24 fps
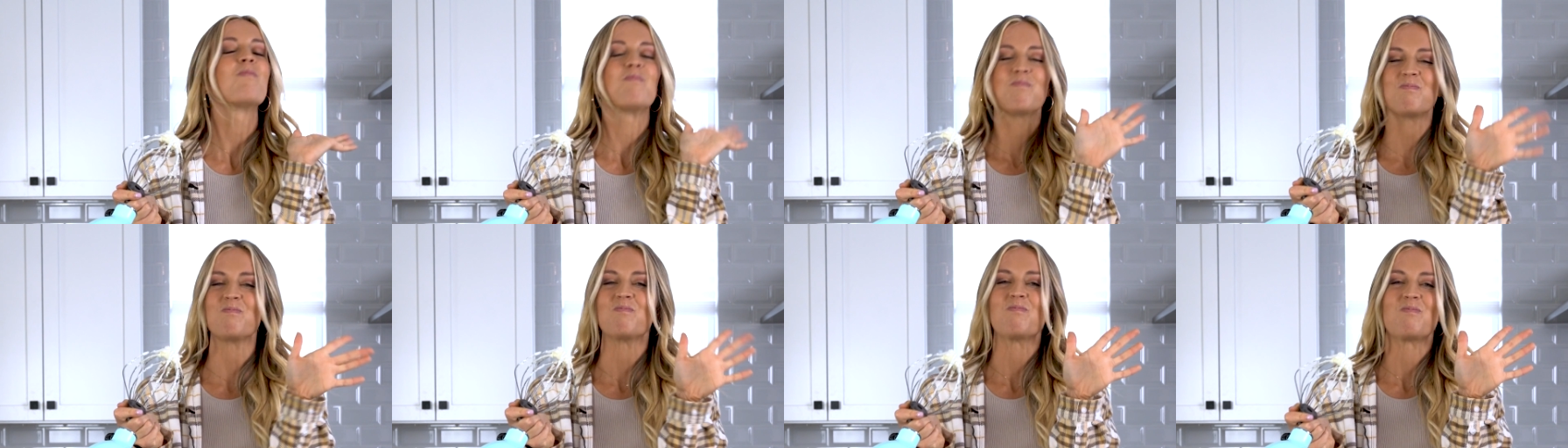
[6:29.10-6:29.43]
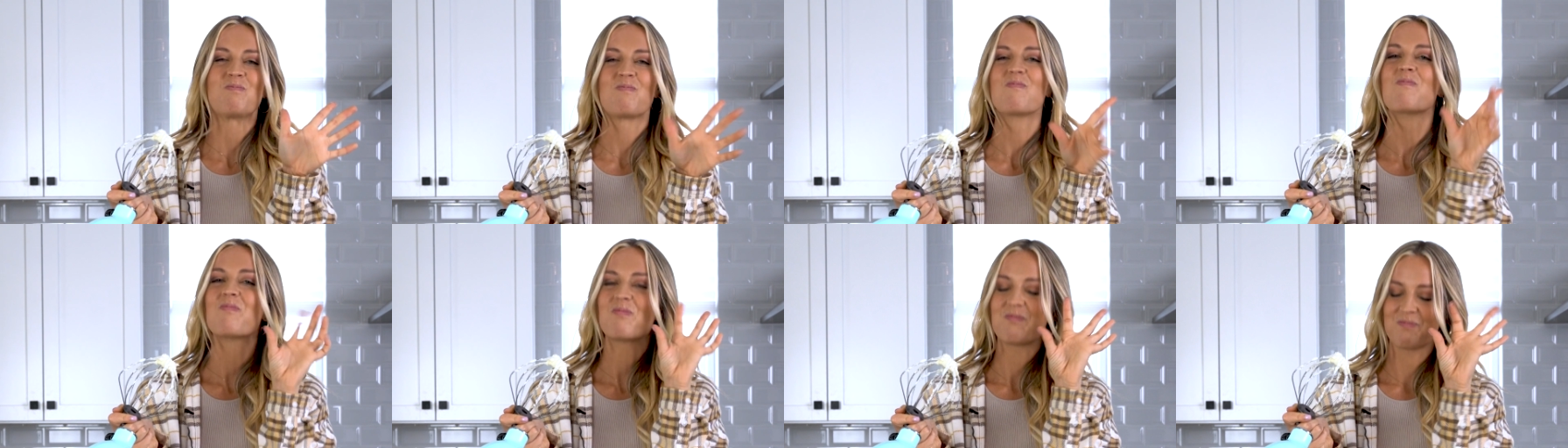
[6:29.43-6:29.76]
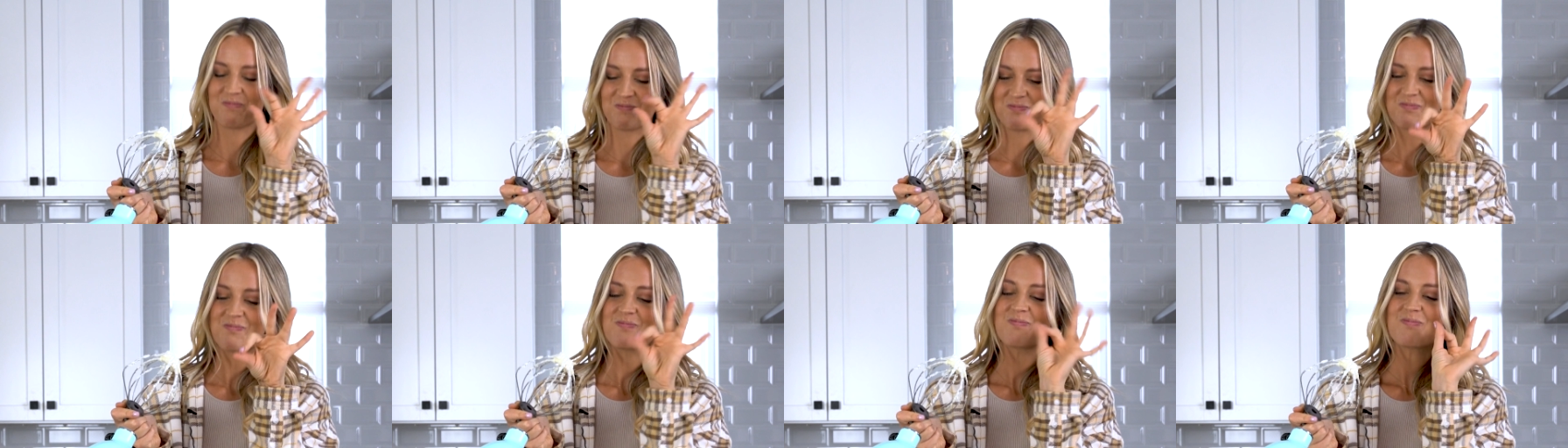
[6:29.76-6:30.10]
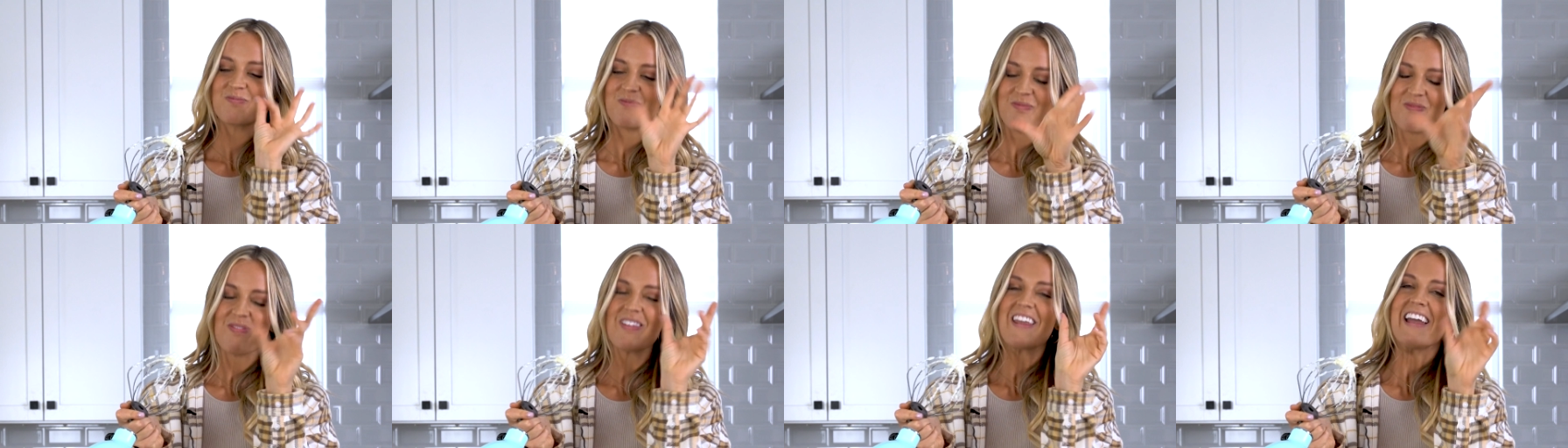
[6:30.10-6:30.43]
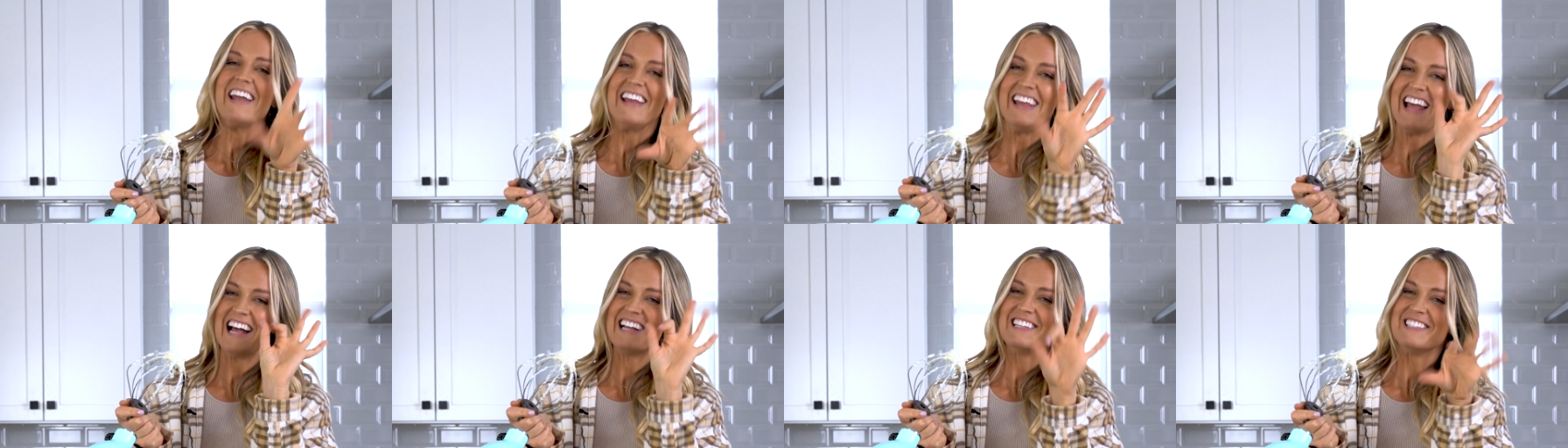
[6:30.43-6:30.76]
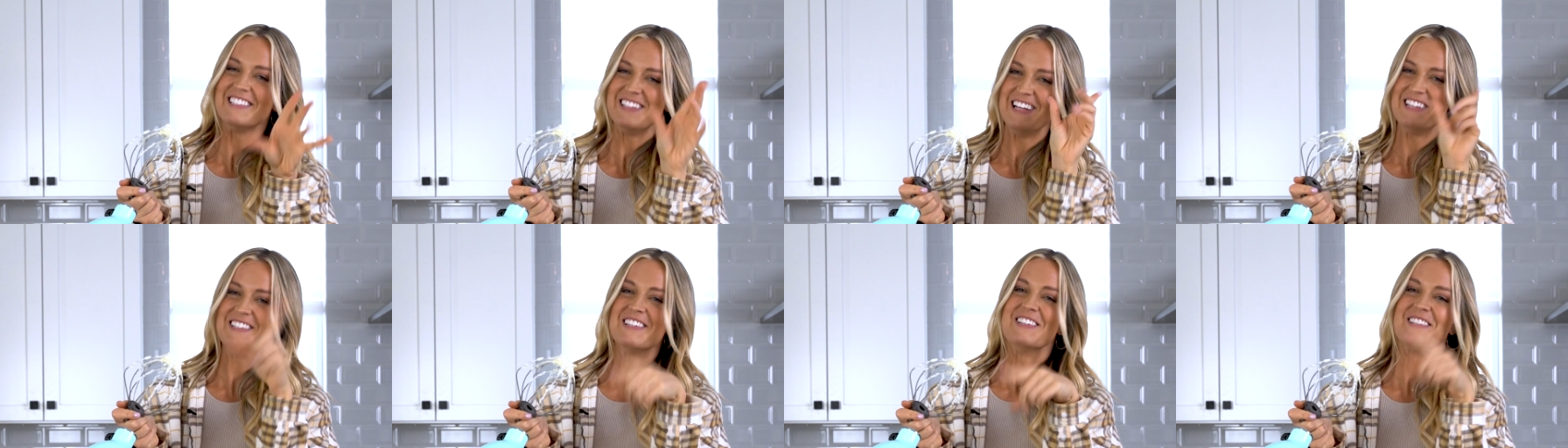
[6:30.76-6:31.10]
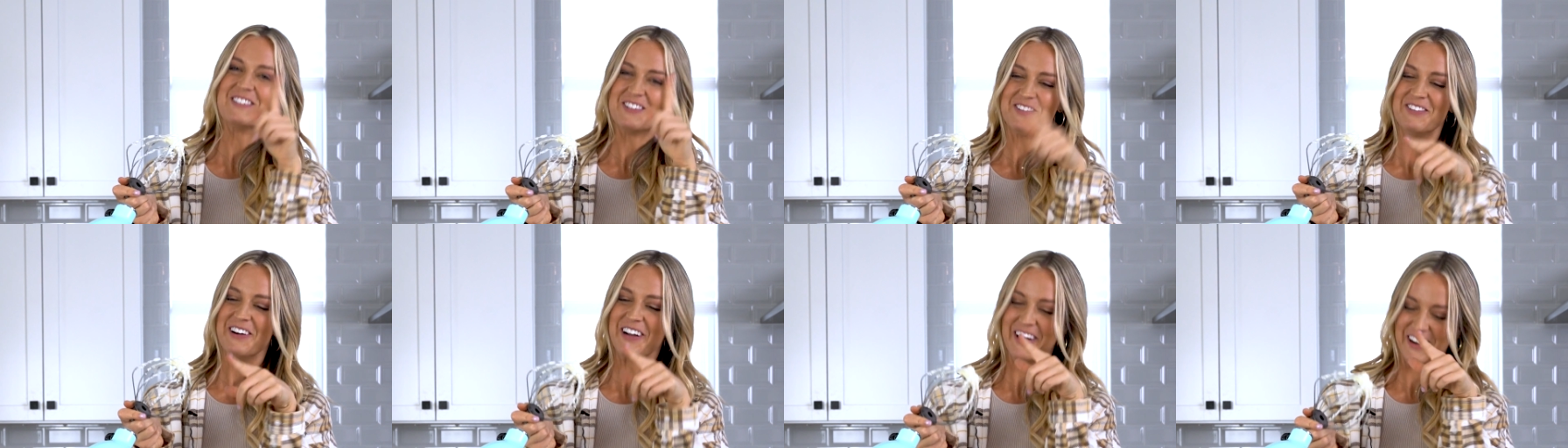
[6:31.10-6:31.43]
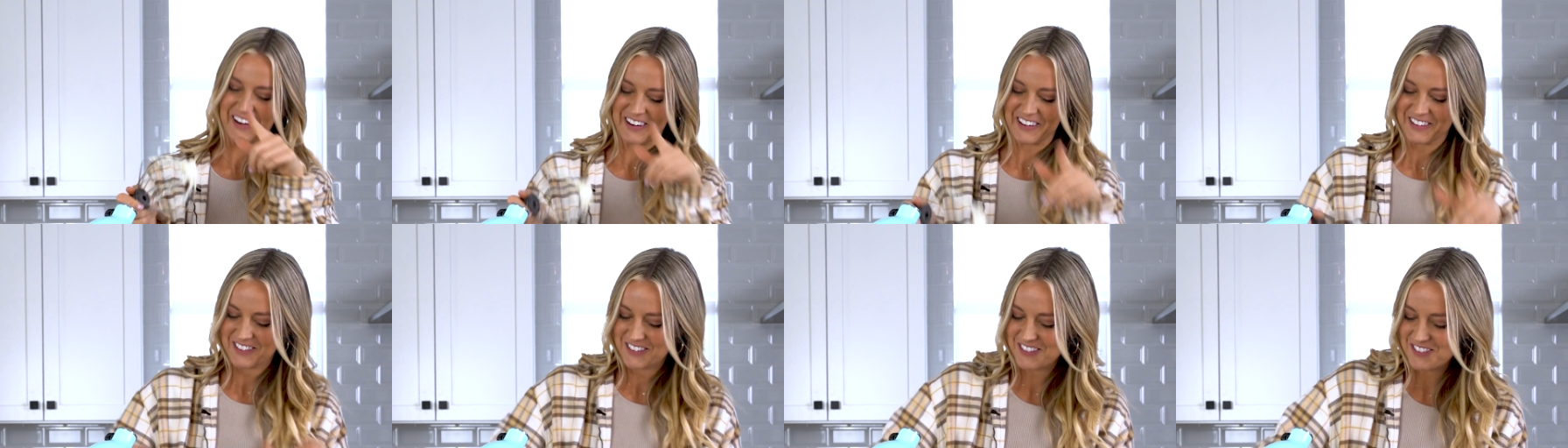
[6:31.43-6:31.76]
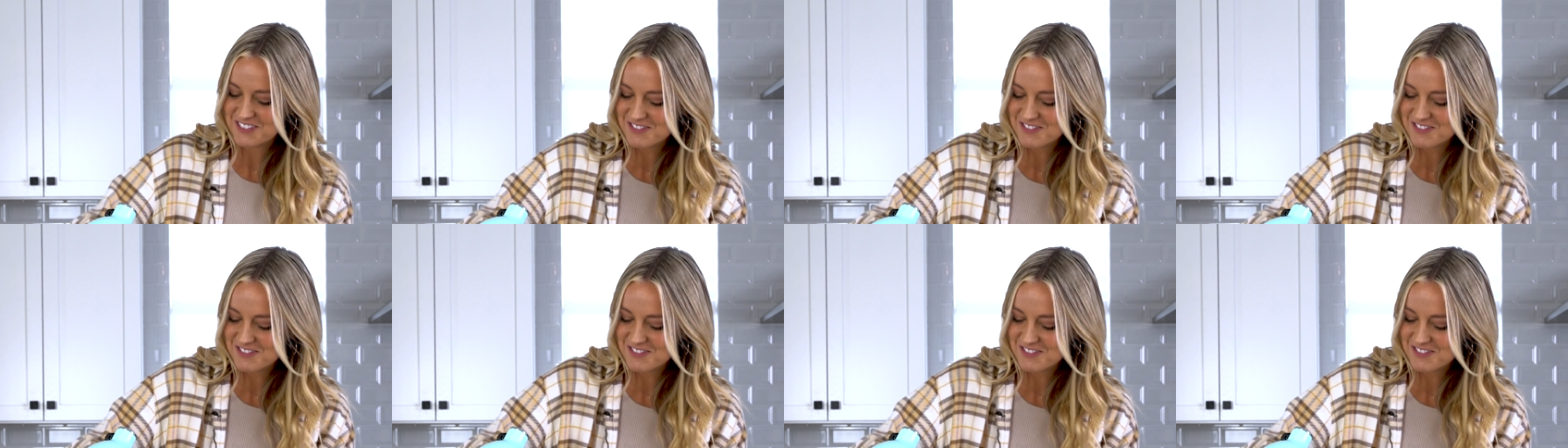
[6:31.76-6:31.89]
Mm. Yes, this is a winner.